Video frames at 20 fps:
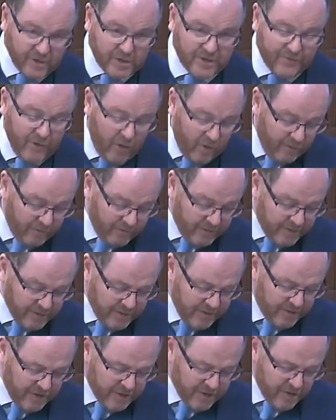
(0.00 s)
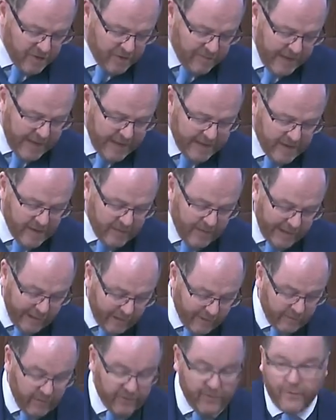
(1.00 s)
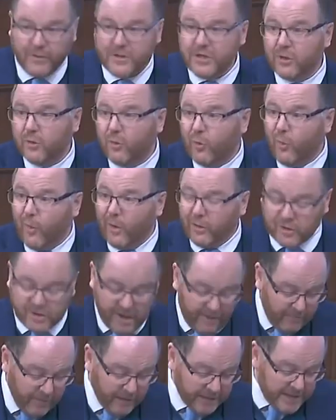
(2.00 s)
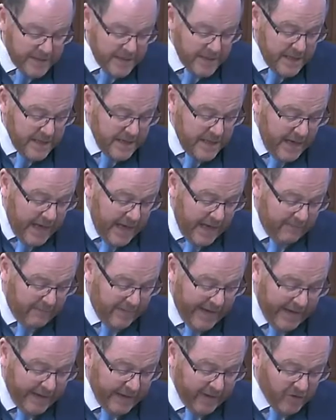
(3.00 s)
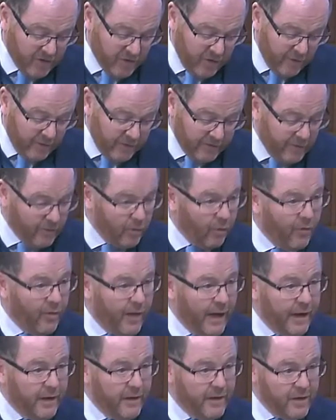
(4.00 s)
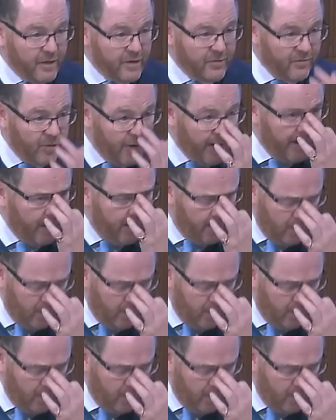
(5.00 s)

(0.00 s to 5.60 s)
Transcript: are devolved, and decisions are made either by local authorities or the Welsh Government, and planning in Scotland and Northern Ireland is fully,